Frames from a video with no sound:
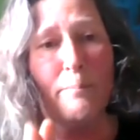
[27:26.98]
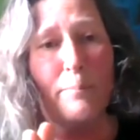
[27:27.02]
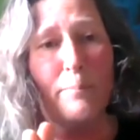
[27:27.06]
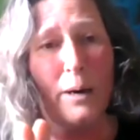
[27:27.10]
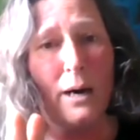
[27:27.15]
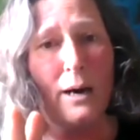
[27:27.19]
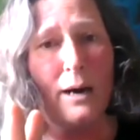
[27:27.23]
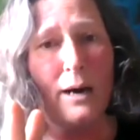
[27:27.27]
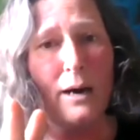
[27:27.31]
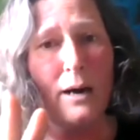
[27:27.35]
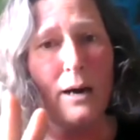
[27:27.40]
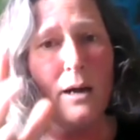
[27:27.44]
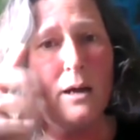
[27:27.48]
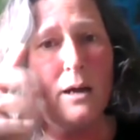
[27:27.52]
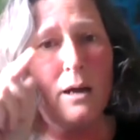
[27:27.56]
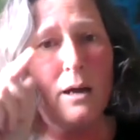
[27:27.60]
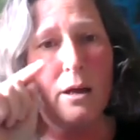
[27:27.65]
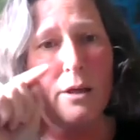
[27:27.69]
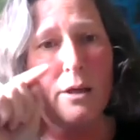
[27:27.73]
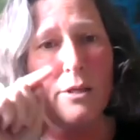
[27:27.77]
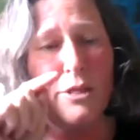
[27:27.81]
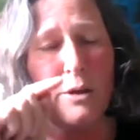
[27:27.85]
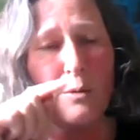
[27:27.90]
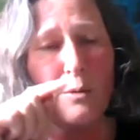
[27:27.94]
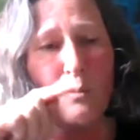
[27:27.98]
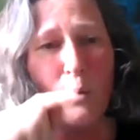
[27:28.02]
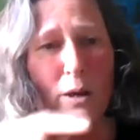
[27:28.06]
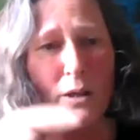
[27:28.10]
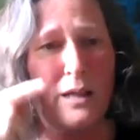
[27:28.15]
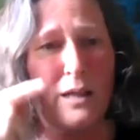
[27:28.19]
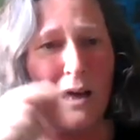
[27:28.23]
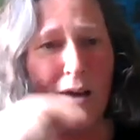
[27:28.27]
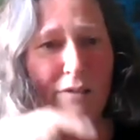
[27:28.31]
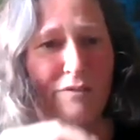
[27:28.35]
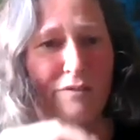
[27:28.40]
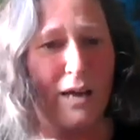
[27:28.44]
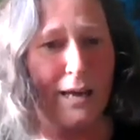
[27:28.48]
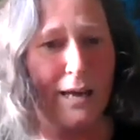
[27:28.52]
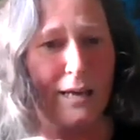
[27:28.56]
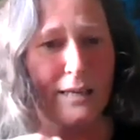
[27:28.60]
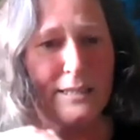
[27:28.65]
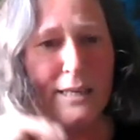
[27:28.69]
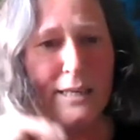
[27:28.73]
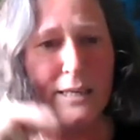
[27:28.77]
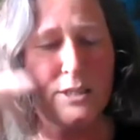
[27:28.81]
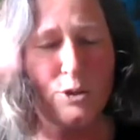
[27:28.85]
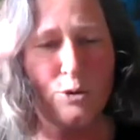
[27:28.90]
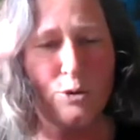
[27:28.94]
But they will have
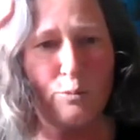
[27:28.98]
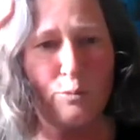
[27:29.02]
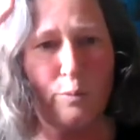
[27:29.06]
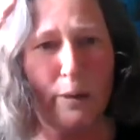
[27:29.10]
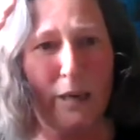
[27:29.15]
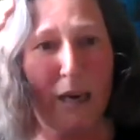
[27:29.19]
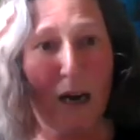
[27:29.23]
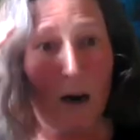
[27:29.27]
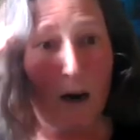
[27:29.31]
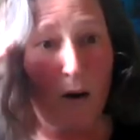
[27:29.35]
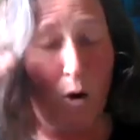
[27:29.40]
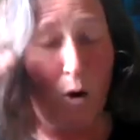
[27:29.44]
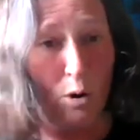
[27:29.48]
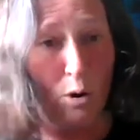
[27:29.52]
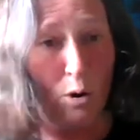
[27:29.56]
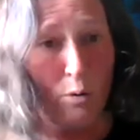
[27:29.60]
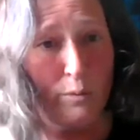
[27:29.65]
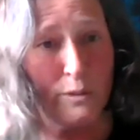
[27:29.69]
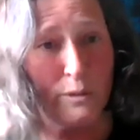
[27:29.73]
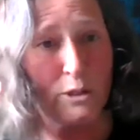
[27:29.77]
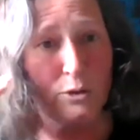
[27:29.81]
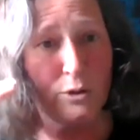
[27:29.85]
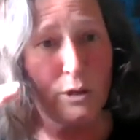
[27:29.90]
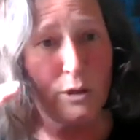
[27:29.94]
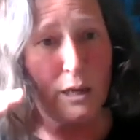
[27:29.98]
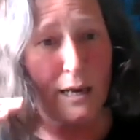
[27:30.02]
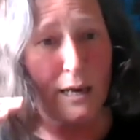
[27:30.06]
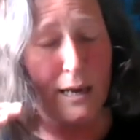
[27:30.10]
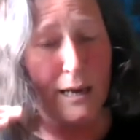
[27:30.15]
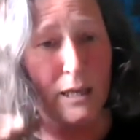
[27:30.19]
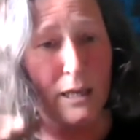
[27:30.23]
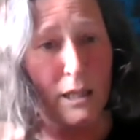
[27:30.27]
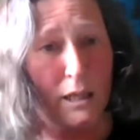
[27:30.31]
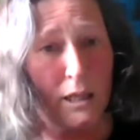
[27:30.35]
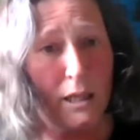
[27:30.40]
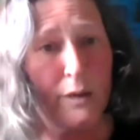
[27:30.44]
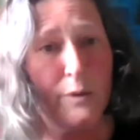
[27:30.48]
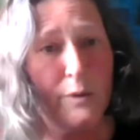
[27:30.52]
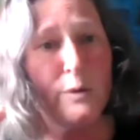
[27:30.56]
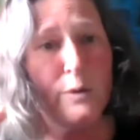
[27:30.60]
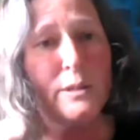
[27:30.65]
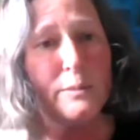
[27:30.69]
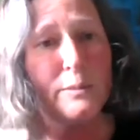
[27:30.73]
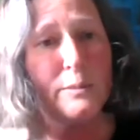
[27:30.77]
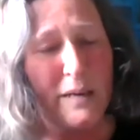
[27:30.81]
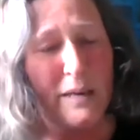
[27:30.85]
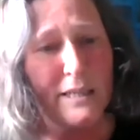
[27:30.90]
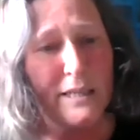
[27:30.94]
access. So we are always looking at
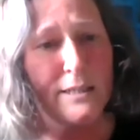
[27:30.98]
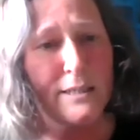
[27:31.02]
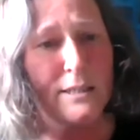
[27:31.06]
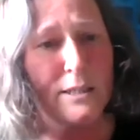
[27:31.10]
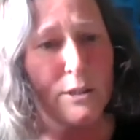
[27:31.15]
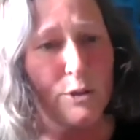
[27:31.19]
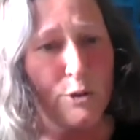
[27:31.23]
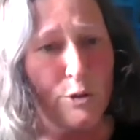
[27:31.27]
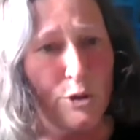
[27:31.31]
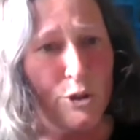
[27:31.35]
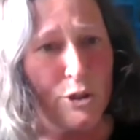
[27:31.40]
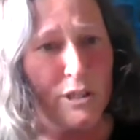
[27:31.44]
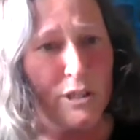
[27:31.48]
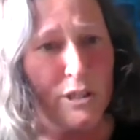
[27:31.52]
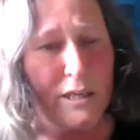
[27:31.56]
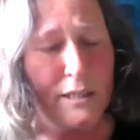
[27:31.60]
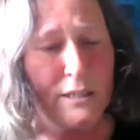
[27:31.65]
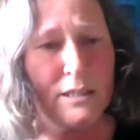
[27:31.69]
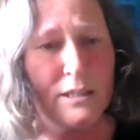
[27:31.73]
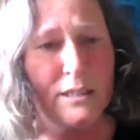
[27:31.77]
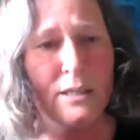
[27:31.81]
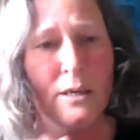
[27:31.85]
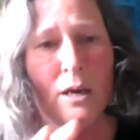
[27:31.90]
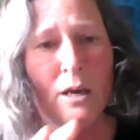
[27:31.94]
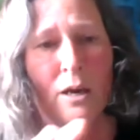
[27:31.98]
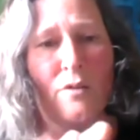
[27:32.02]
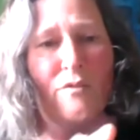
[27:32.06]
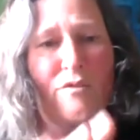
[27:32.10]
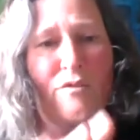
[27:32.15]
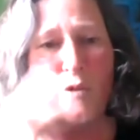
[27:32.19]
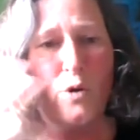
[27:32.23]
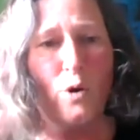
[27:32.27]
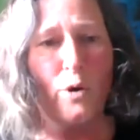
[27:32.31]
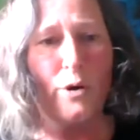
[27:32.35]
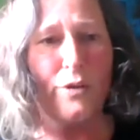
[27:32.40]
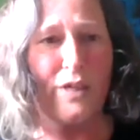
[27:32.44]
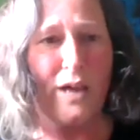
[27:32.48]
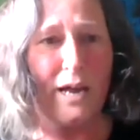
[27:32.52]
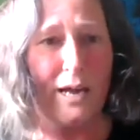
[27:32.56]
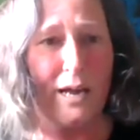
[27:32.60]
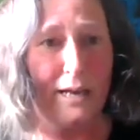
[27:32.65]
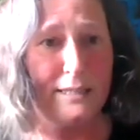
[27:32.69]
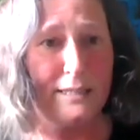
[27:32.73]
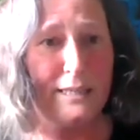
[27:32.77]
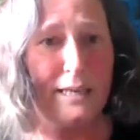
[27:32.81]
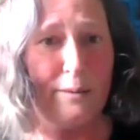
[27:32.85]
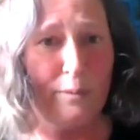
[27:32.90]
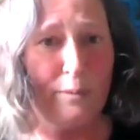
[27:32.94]
cloud-based solutions for that
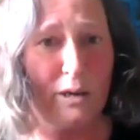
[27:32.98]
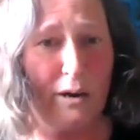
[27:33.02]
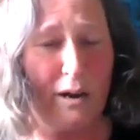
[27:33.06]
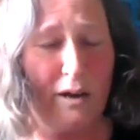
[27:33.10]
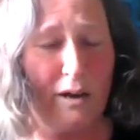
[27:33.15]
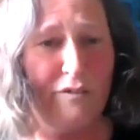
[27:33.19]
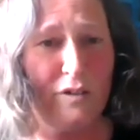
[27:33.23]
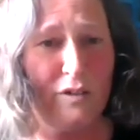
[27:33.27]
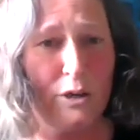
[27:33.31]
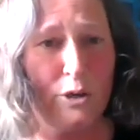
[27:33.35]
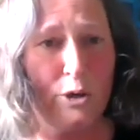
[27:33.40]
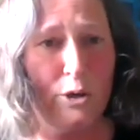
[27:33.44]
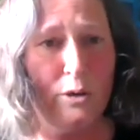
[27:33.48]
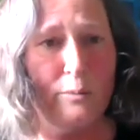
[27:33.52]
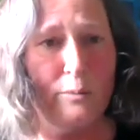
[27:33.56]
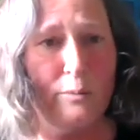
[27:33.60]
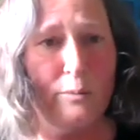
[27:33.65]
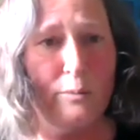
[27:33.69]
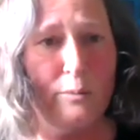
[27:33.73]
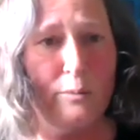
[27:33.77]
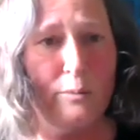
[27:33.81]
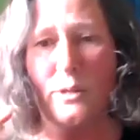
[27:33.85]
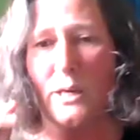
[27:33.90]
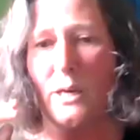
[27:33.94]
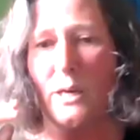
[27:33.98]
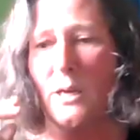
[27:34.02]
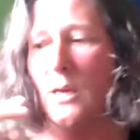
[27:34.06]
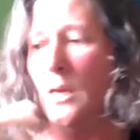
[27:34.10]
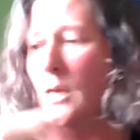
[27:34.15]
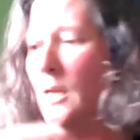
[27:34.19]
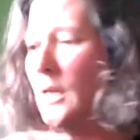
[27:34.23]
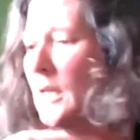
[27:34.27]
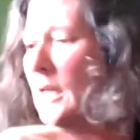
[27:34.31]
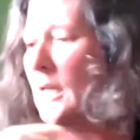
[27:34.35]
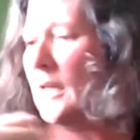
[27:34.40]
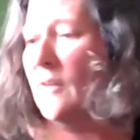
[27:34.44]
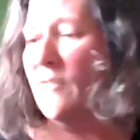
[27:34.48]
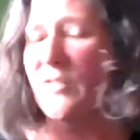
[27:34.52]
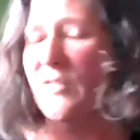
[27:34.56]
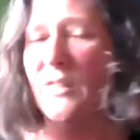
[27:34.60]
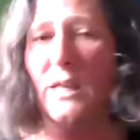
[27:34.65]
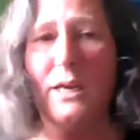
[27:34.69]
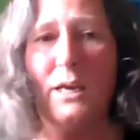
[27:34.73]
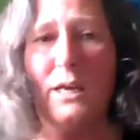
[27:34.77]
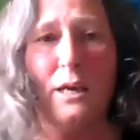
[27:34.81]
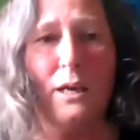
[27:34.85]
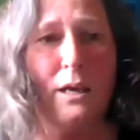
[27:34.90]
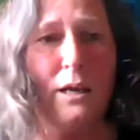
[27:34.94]
demographic group, so that if
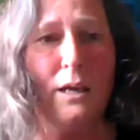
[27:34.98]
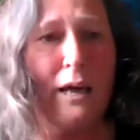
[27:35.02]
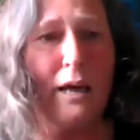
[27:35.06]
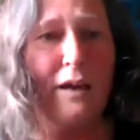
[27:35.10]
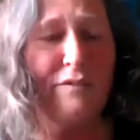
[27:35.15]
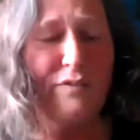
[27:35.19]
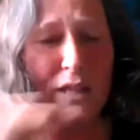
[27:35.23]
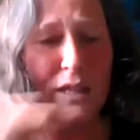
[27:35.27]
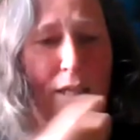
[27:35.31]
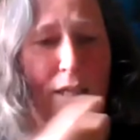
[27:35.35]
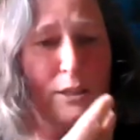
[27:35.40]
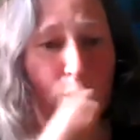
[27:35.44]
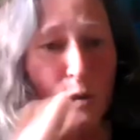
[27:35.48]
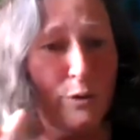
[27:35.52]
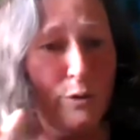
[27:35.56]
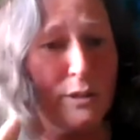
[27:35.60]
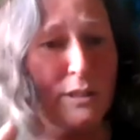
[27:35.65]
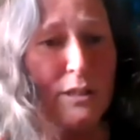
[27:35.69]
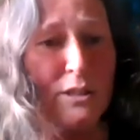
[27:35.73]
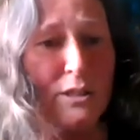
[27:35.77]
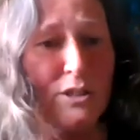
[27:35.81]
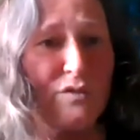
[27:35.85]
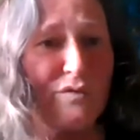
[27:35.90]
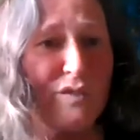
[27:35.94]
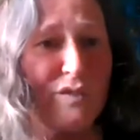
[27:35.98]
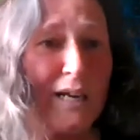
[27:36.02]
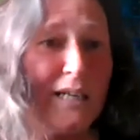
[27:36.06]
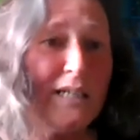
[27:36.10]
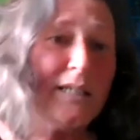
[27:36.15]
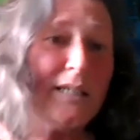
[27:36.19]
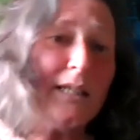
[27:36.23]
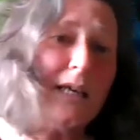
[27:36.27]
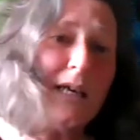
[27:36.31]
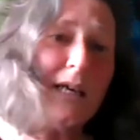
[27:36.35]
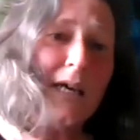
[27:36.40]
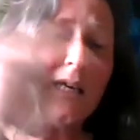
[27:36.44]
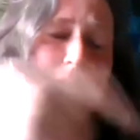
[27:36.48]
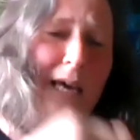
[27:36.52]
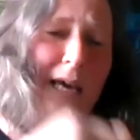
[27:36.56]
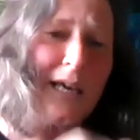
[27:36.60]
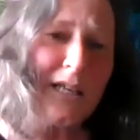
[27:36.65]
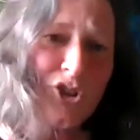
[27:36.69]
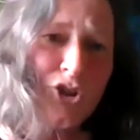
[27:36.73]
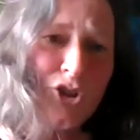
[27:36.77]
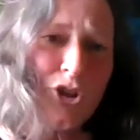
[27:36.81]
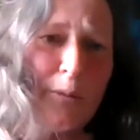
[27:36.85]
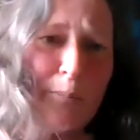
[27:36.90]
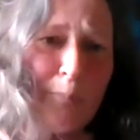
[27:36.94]
they if they lose the device, they can
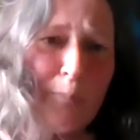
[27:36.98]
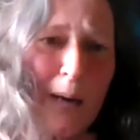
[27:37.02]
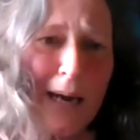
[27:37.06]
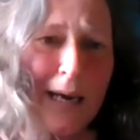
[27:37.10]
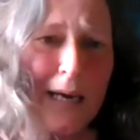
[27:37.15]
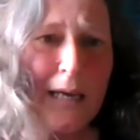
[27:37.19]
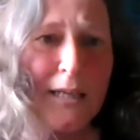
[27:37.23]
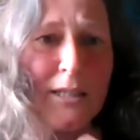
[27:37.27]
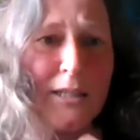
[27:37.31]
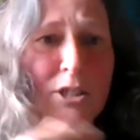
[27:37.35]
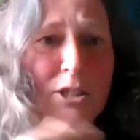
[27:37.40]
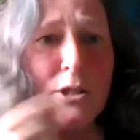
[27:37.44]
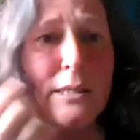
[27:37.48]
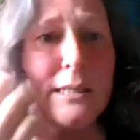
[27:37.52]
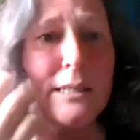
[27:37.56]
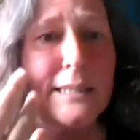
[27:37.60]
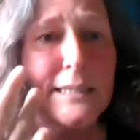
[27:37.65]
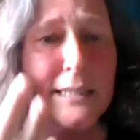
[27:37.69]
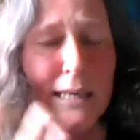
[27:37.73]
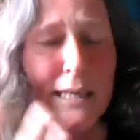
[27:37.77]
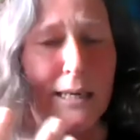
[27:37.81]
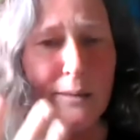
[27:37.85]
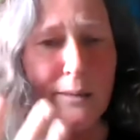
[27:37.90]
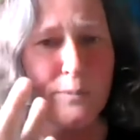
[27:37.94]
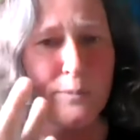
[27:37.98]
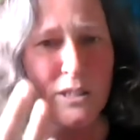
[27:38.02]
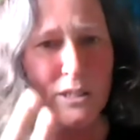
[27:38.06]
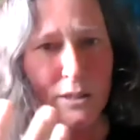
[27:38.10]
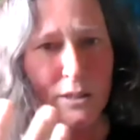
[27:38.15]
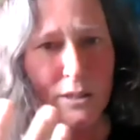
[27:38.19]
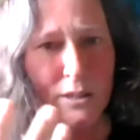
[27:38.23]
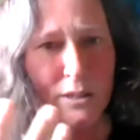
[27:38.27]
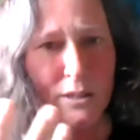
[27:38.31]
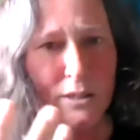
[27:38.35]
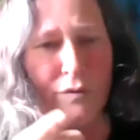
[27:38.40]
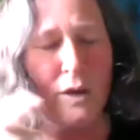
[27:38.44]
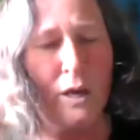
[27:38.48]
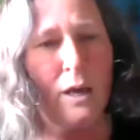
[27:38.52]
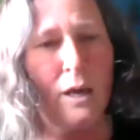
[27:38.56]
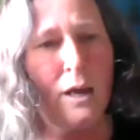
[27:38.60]
get straight back into the same stuff.